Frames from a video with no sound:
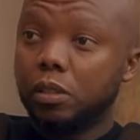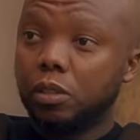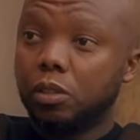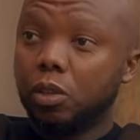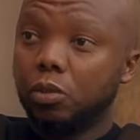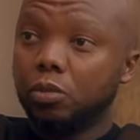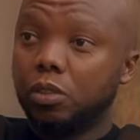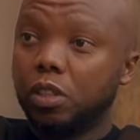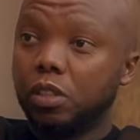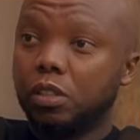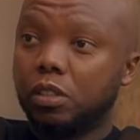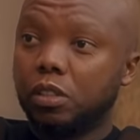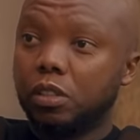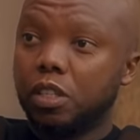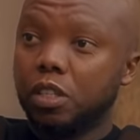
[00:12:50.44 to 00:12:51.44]
So
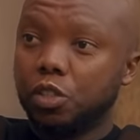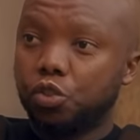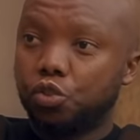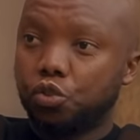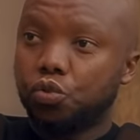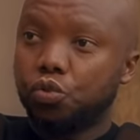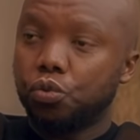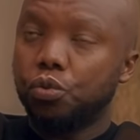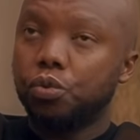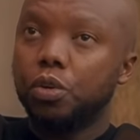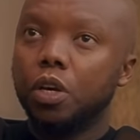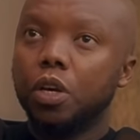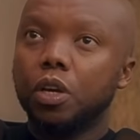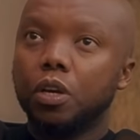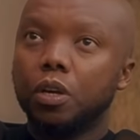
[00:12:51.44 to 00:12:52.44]
this is true
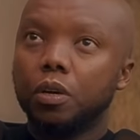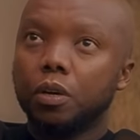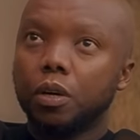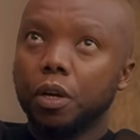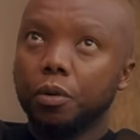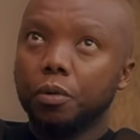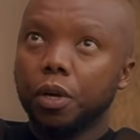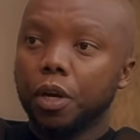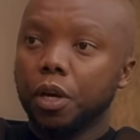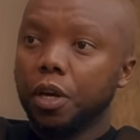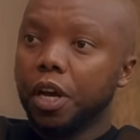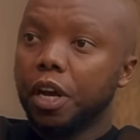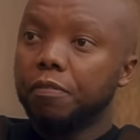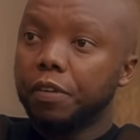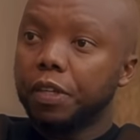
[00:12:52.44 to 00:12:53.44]
in your uh,
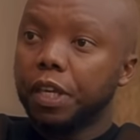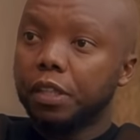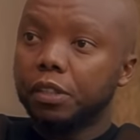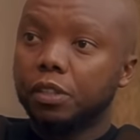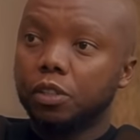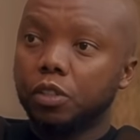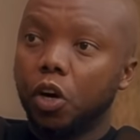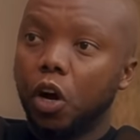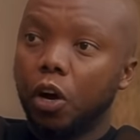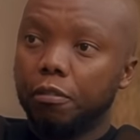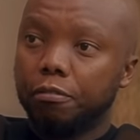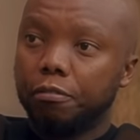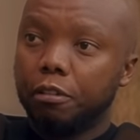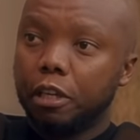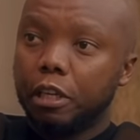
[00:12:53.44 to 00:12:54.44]
text. evidence
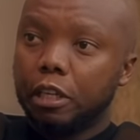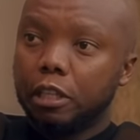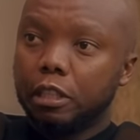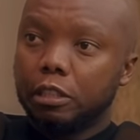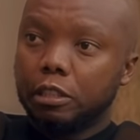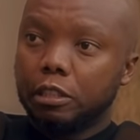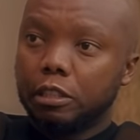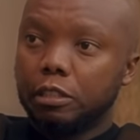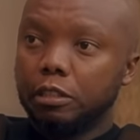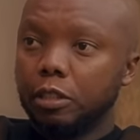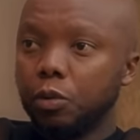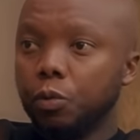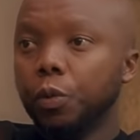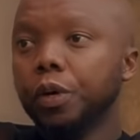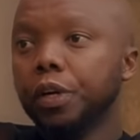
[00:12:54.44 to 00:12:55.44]
of yes.
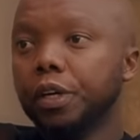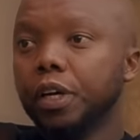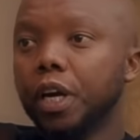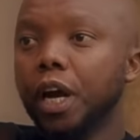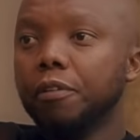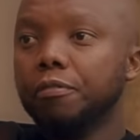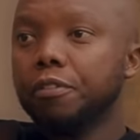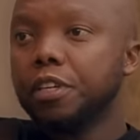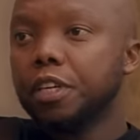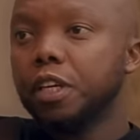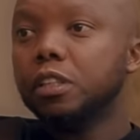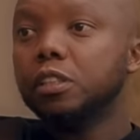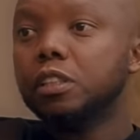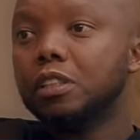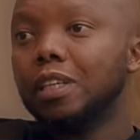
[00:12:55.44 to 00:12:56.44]
there were
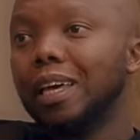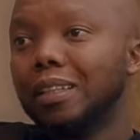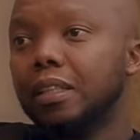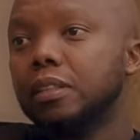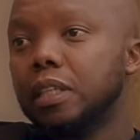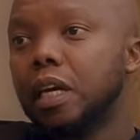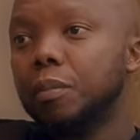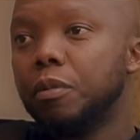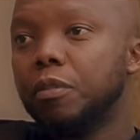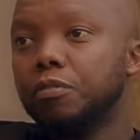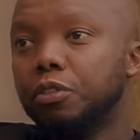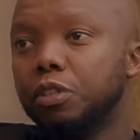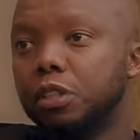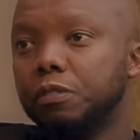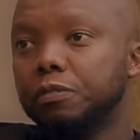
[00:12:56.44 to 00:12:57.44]
Africans at the time of
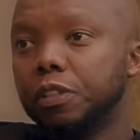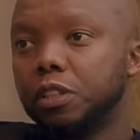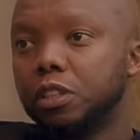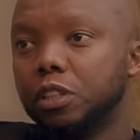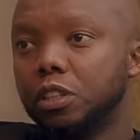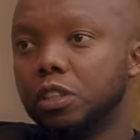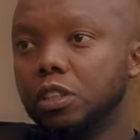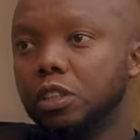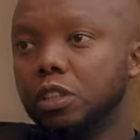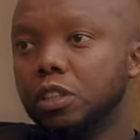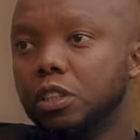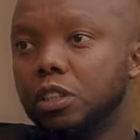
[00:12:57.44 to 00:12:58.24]
crucifixion. Really?